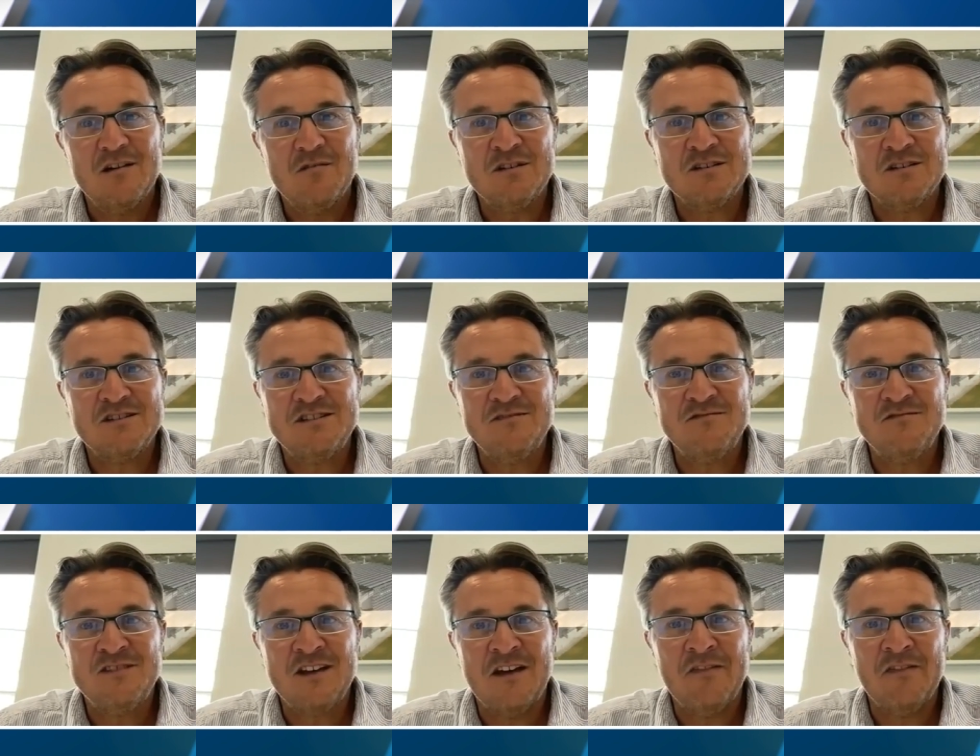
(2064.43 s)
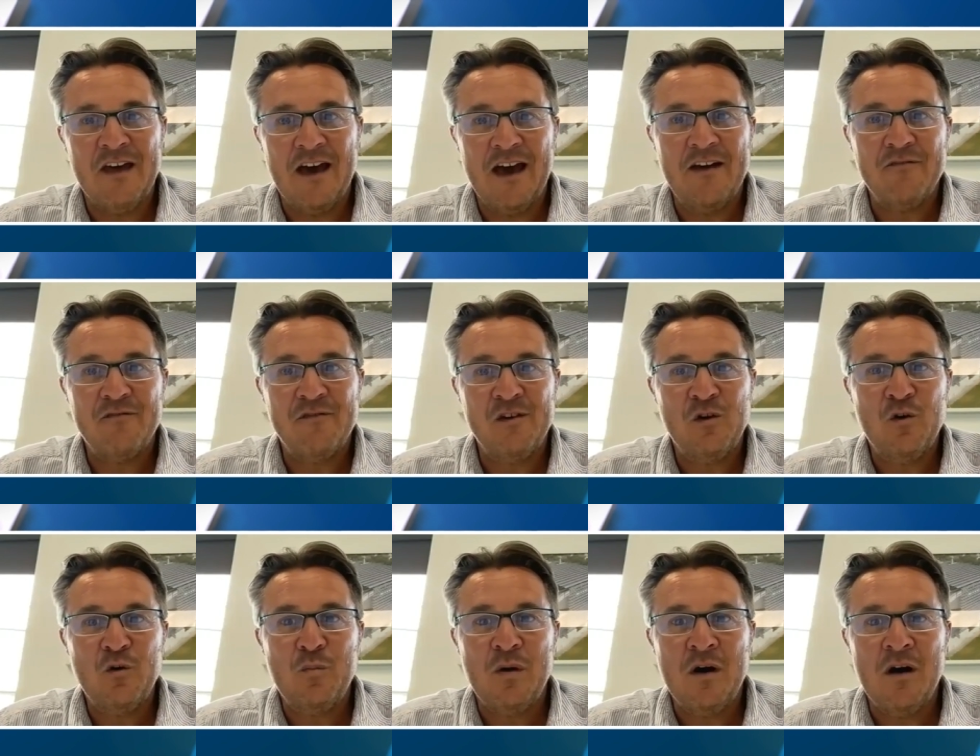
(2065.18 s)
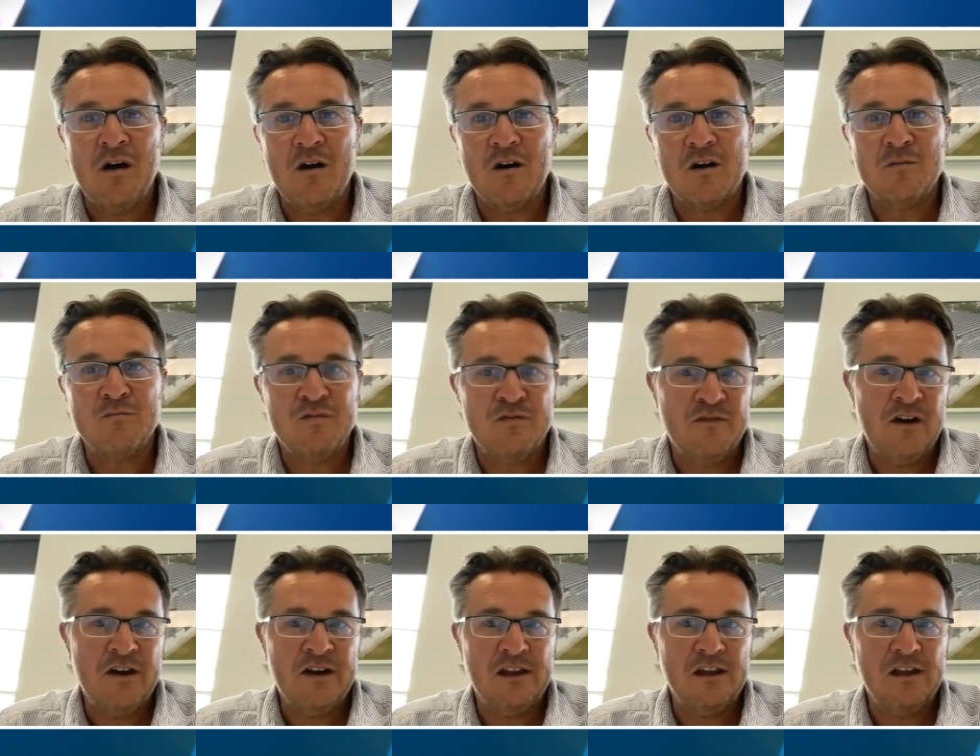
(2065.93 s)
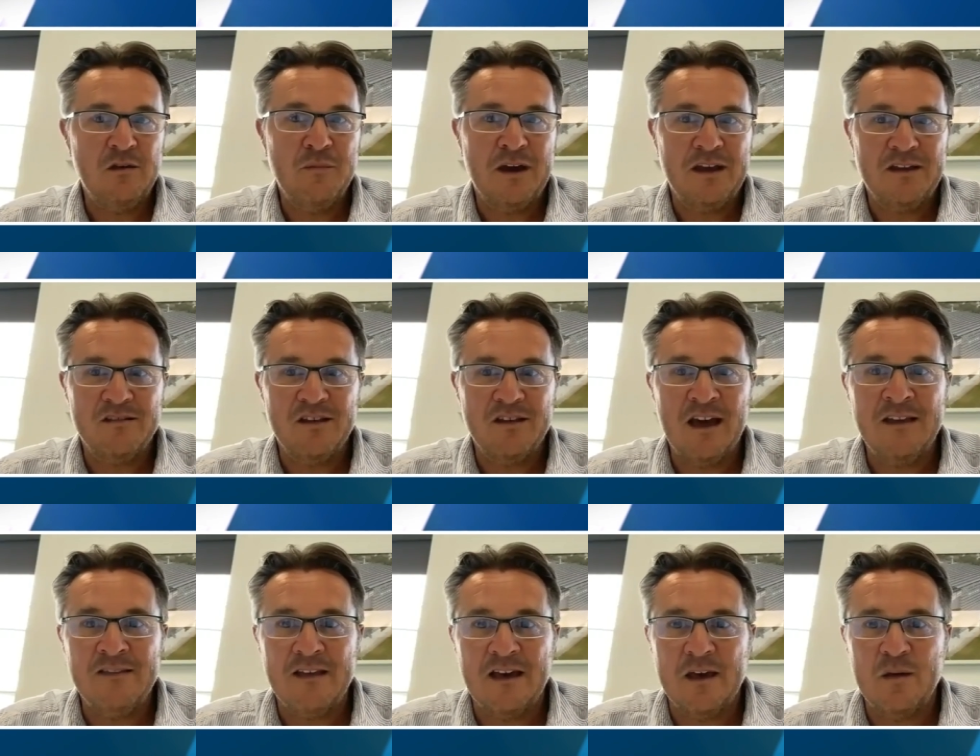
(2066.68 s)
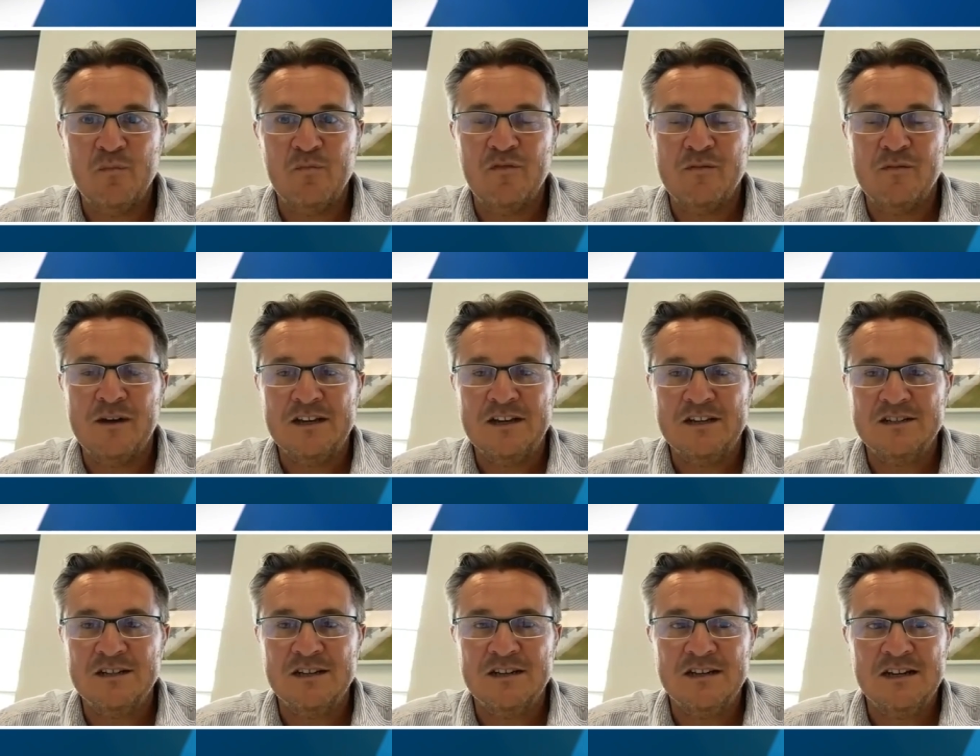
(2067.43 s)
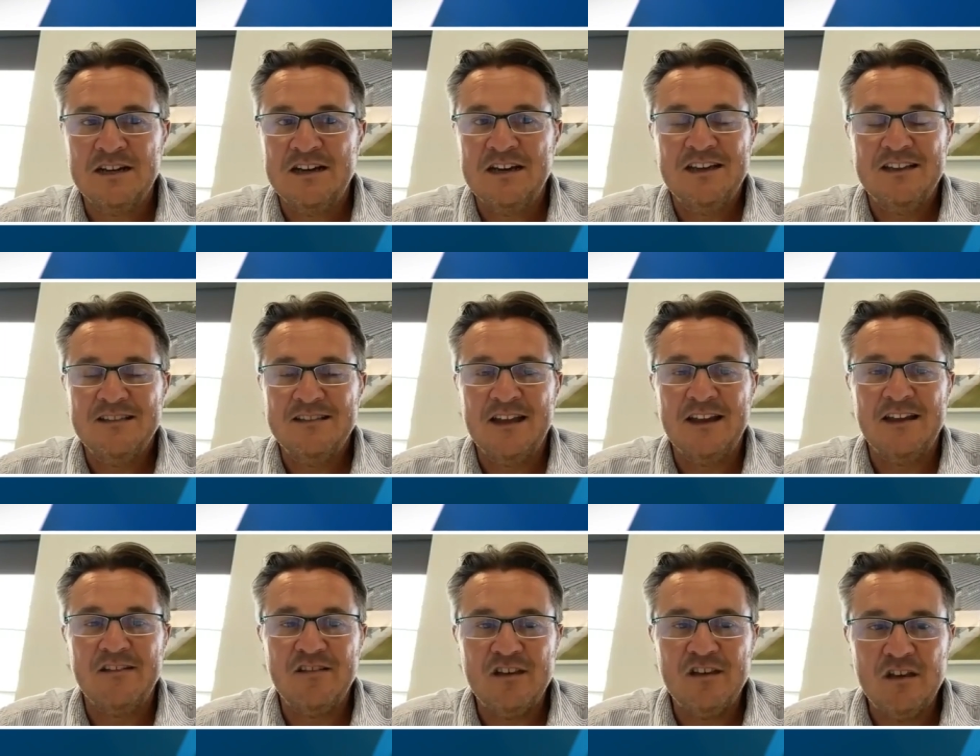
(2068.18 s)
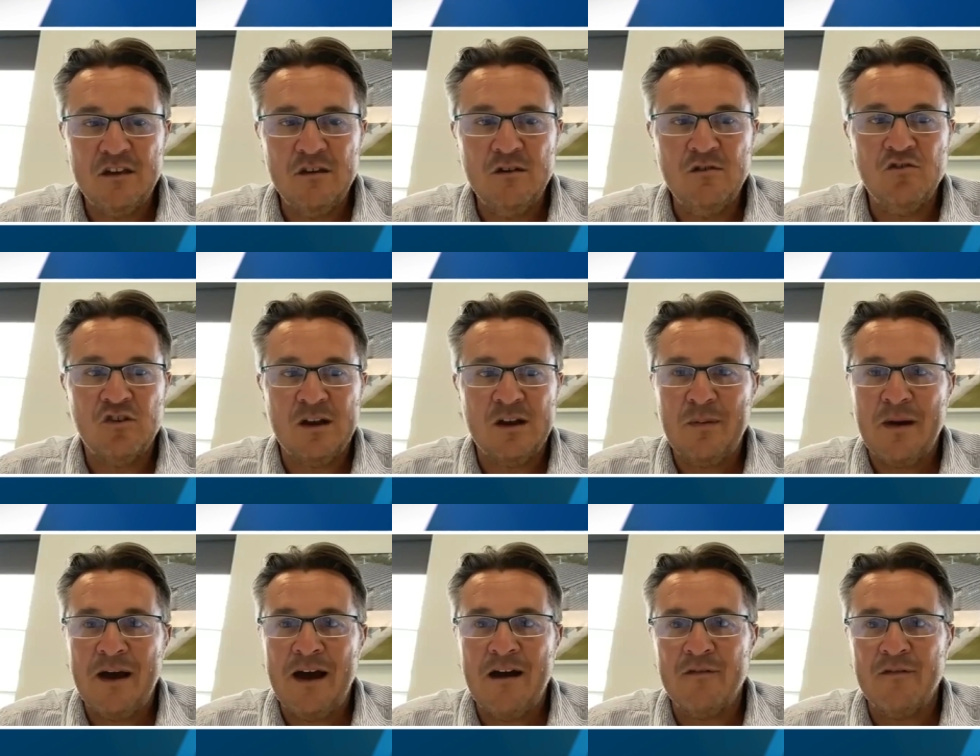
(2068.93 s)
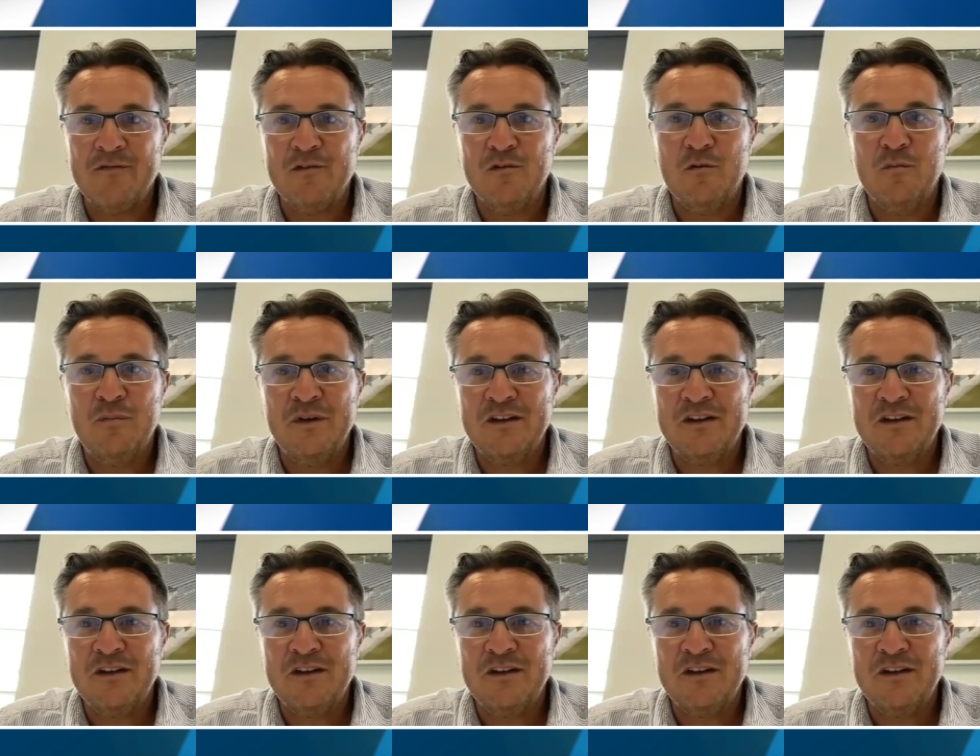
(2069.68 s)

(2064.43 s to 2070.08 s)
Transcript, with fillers: Once you've done that for your park and providing you maintain that and then it's hugely powerful.